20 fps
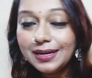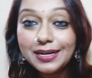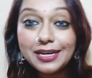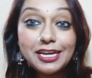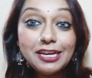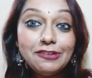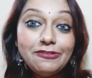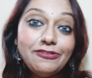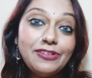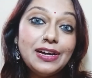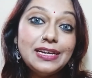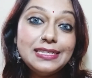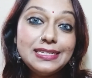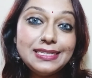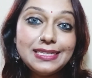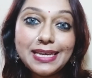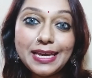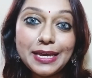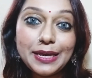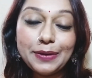If I
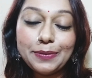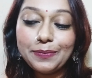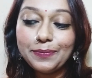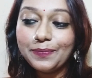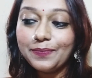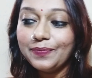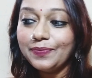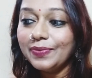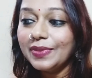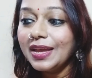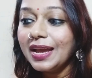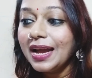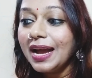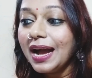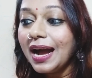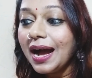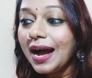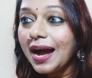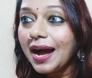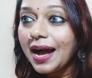say,
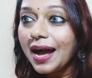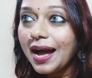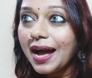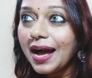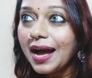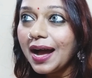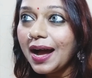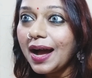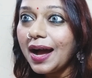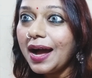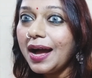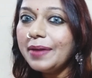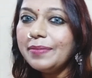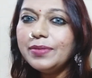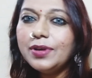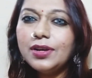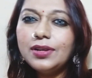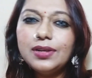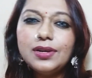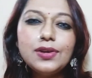
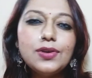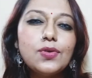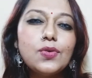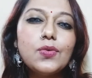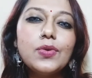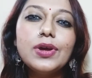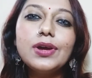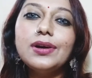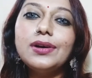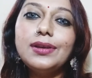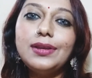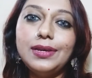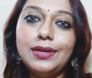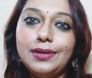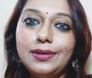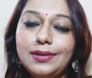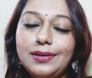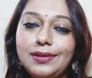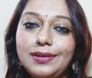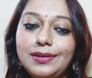I'm gonna
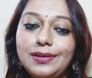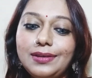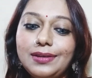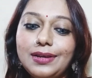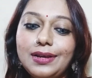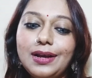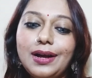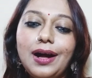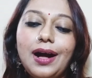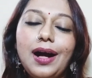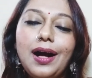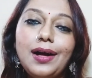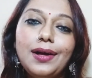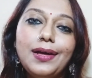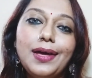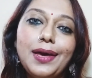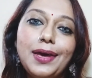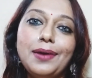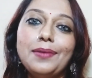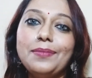really
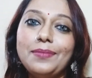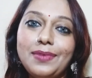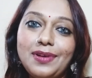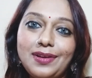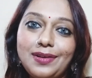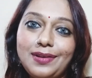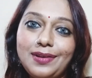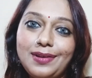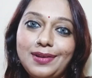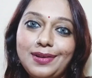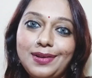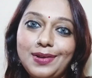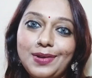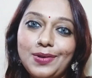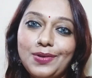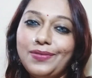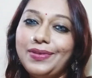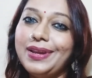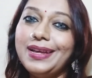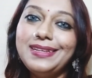hug him
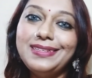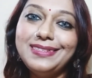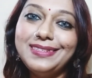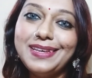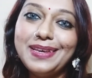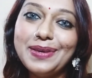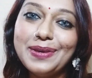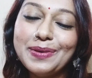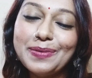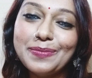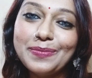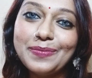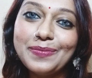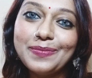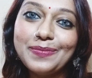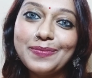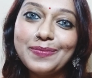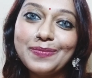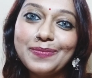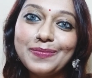when I see him,
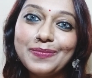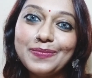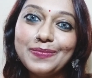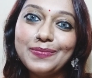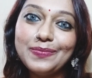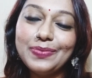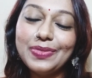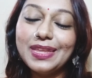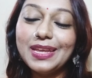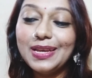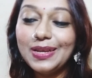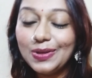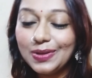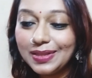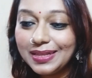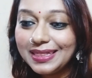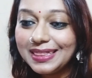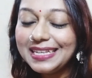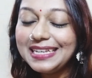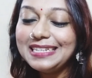
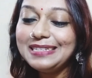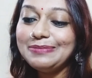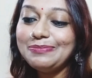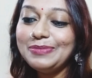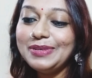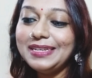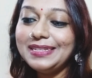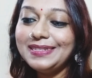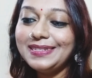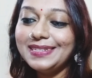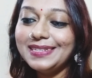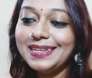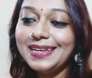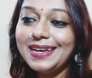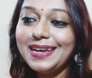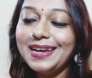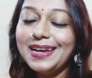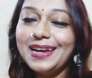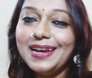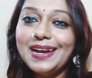it means
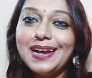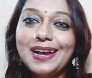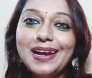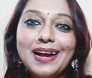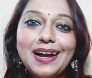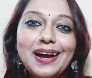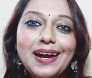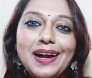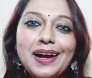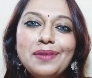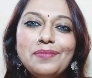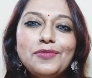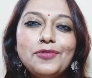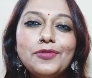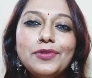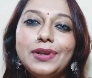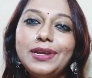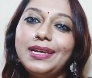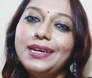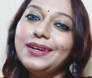I'm
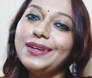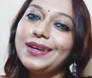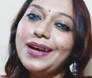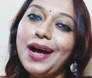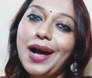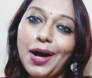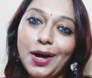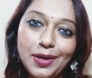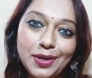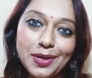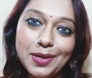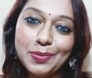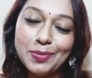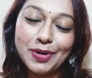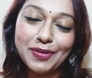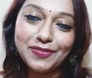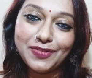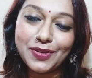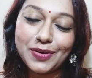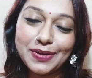really gonna hug him
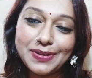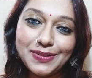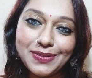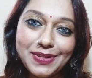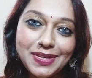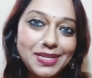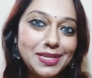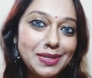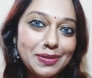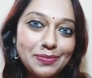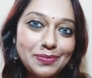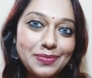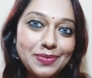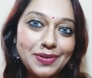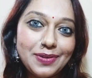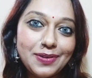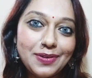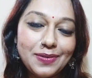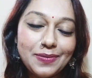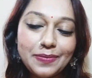after I see him.
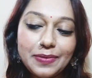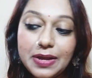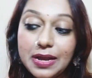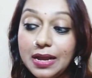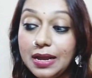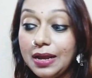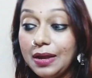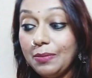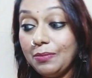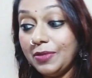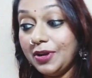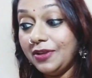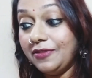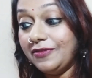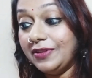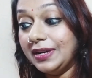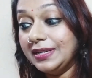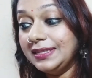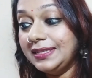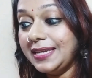But
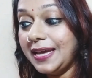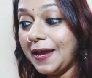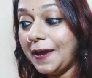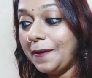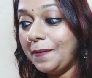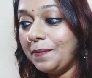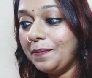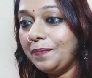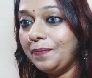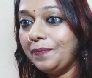if I say,